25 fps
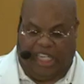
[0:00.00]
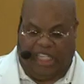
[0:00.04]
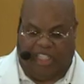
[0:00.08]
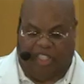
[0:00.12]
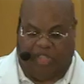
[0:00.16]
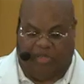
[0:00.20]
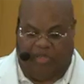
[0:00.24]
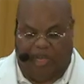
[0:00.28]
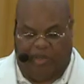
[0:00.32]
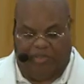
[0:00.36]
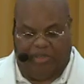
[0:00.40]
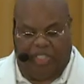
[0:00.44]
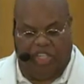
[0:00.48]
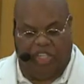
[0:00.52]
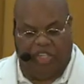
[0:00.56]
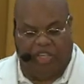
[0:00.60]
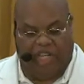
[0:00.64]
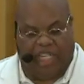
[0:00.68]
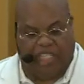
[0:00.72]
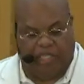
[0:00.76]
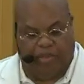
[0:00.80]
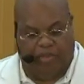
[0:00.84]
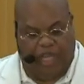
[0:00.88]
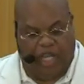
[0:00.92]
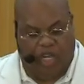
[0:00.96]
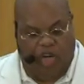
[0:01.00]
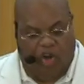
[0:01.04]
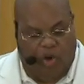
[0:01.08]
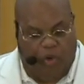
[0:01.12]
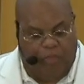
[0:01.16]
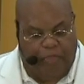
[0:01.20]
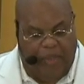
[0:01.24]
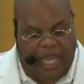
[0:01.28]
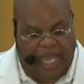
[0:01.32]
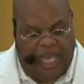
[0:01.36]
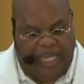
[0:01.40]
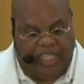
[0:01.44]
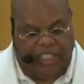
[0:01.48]
at your neighbor and say, you got to be a
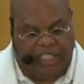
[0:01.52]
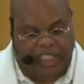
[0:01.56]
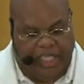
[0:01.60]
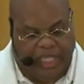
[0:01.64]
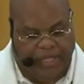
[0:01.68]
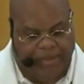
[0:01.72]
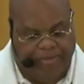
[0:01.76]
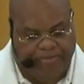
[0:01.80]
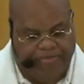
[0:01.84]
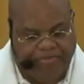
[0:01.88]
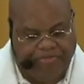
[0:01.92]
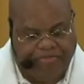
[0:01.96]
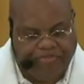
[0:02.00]
hope agent.